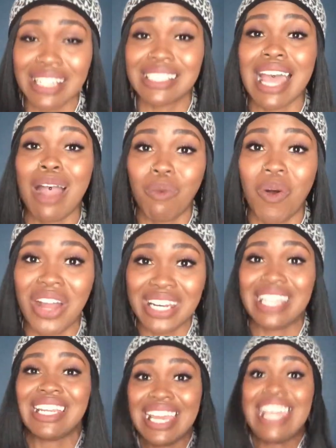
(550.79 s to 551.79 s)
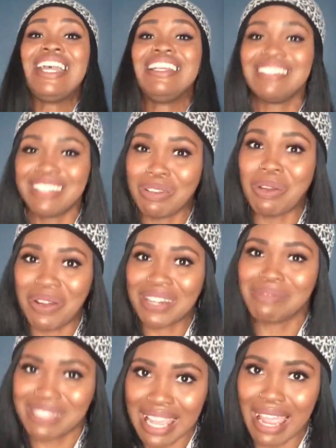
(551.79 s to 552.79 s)
as I wanted it. You know what
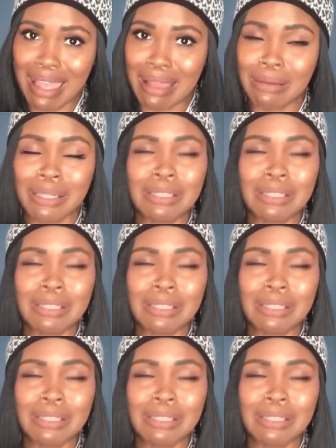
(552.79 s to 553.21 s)
I'm saying?